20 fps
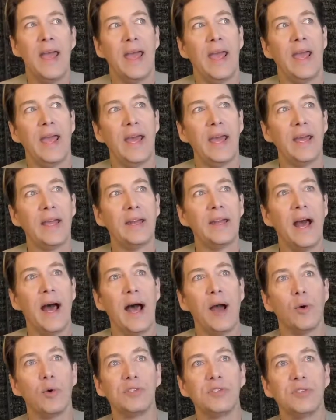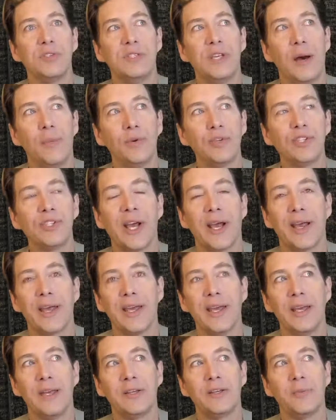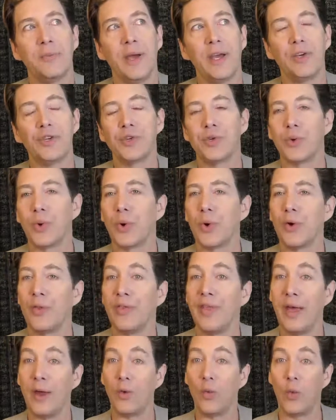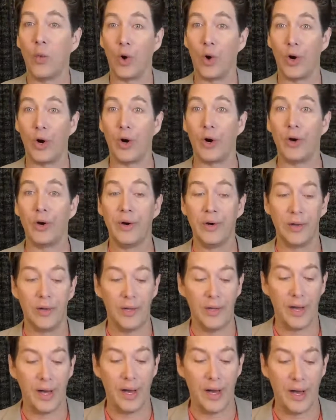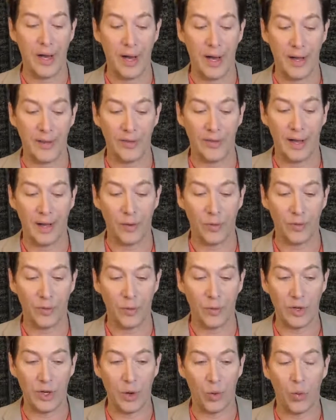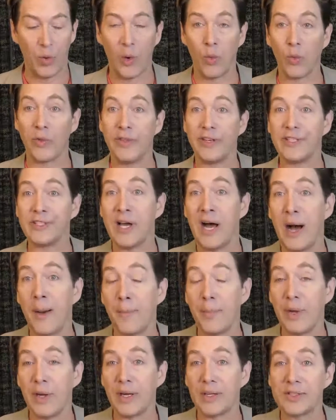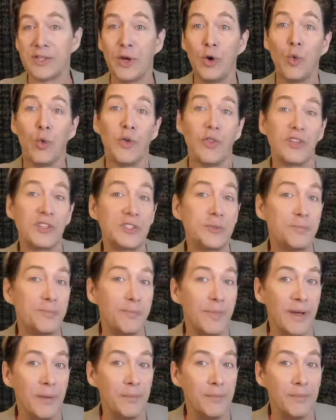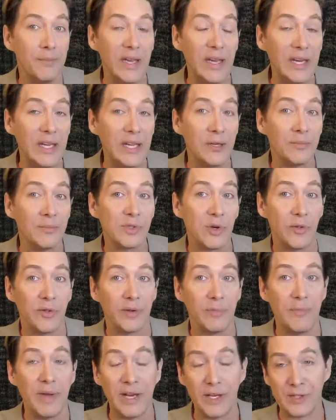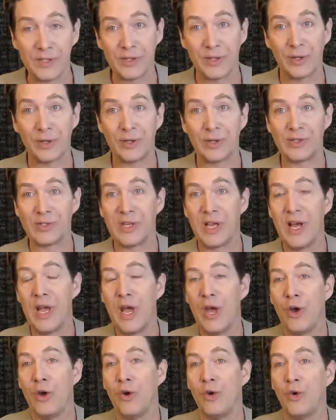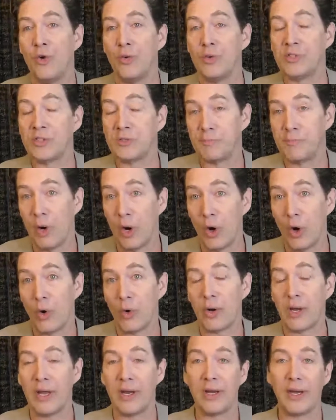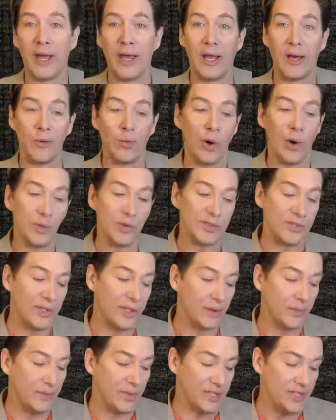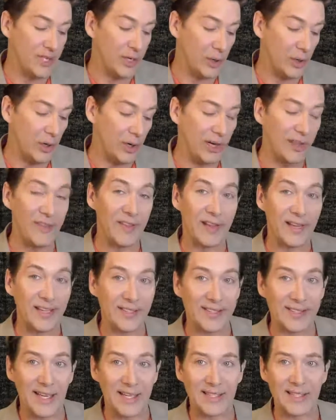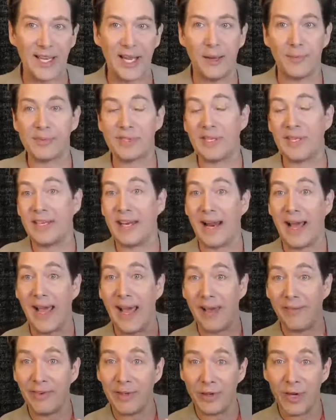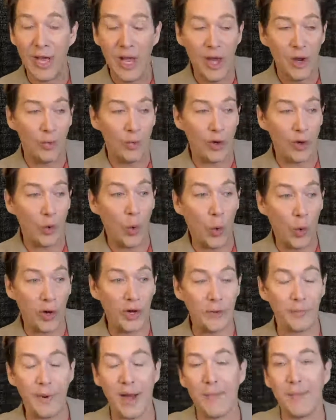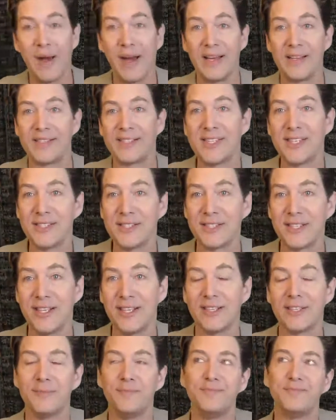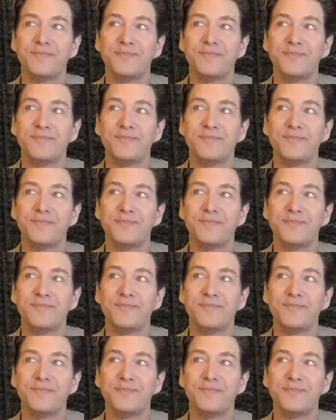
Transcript: and I was double-checking to make sure they were, what were the topics, who were the mediums or the ministers who spoke, and what was the material in the cassette tapes, and did I have it recorded by my assistant?